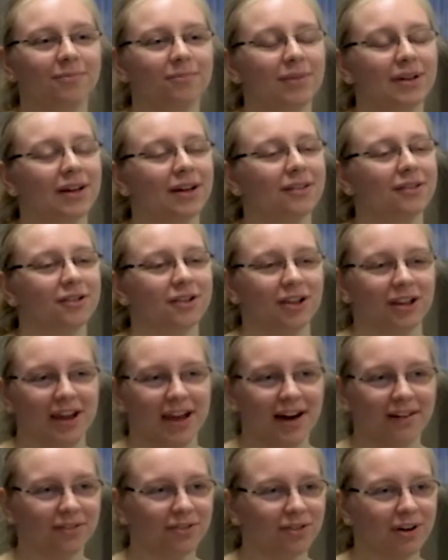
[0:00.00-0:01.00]
because you're going to
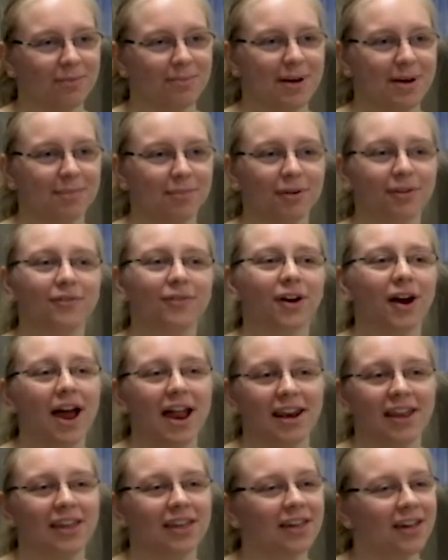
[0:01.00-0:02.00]
have to write papers for
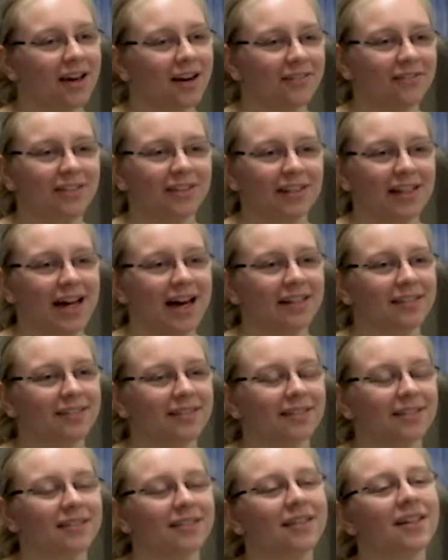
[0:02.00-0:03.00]
any of the
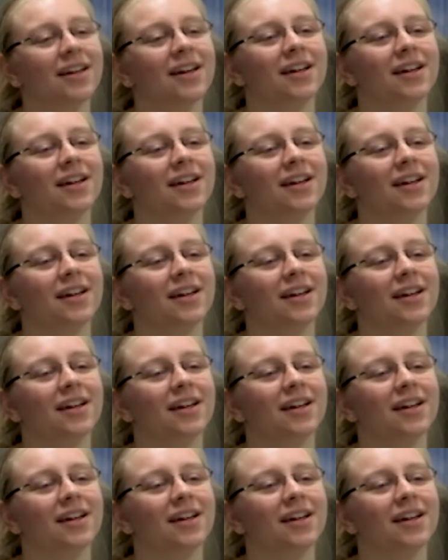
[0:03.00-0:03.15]
classes.